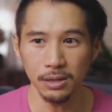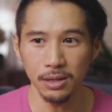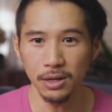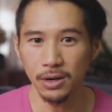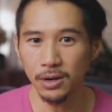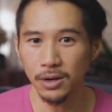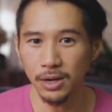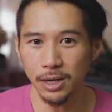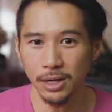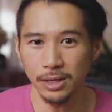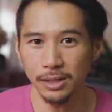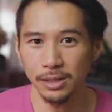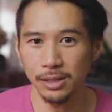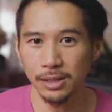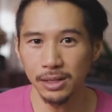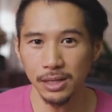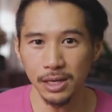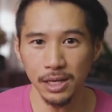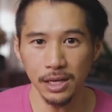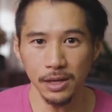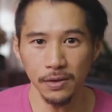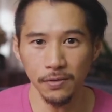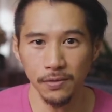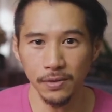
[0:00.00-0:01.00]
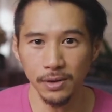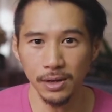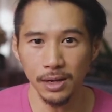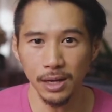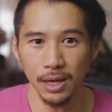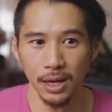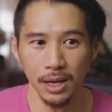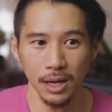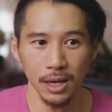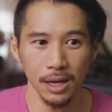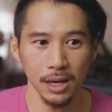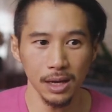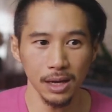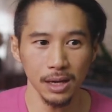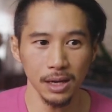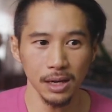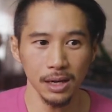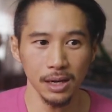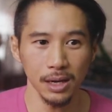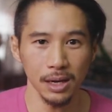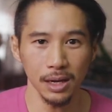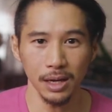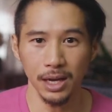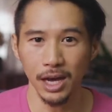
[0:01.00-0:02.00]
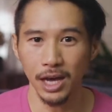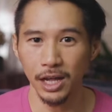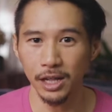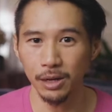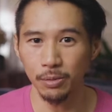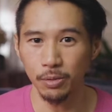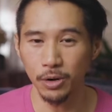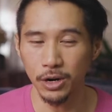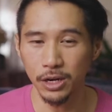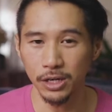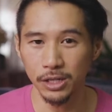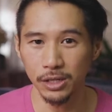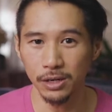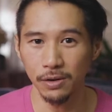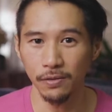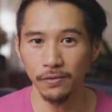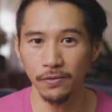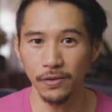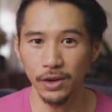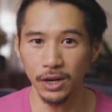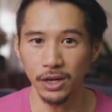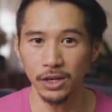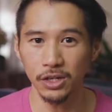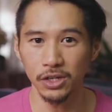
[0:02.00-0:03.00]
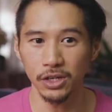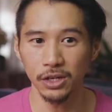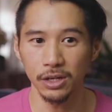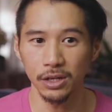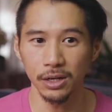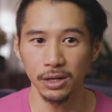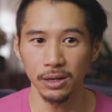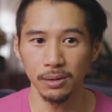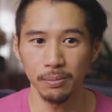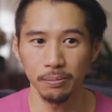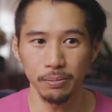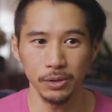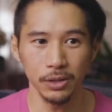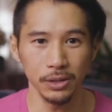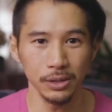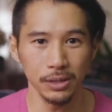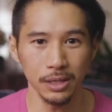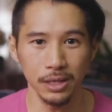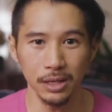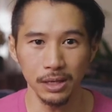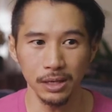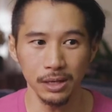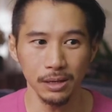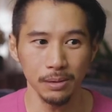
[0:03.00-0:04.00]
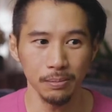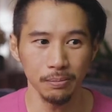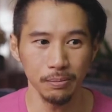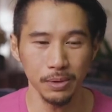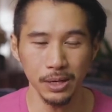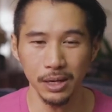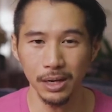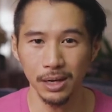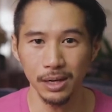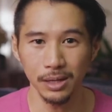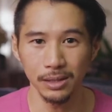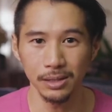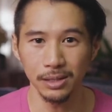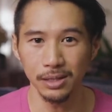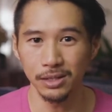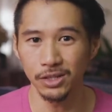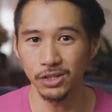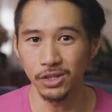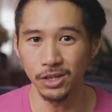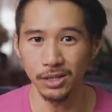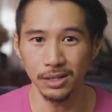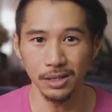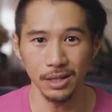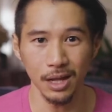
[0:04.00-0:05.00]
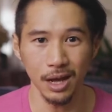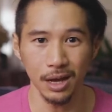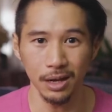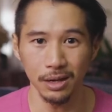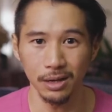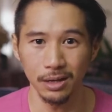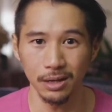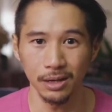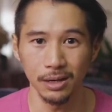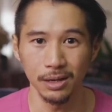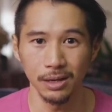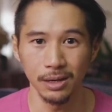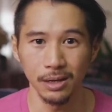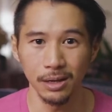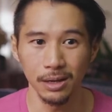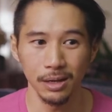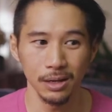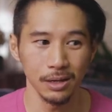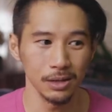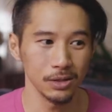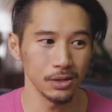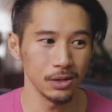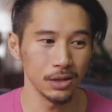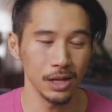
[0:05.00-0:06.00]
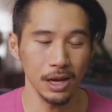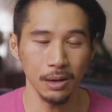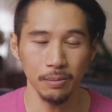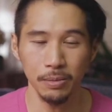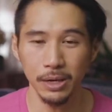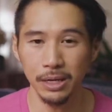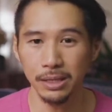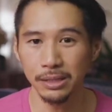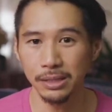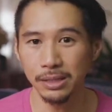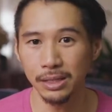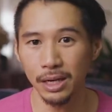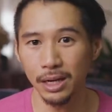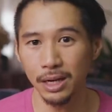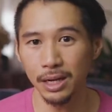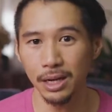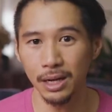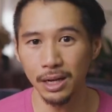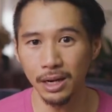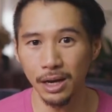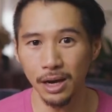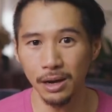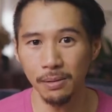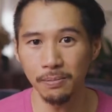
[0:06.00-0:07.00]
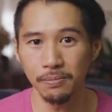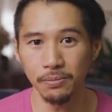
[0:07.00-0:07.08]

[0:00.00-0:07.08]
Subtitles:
there isn't even a calibration function built in because it's just that good. So that makes setting it up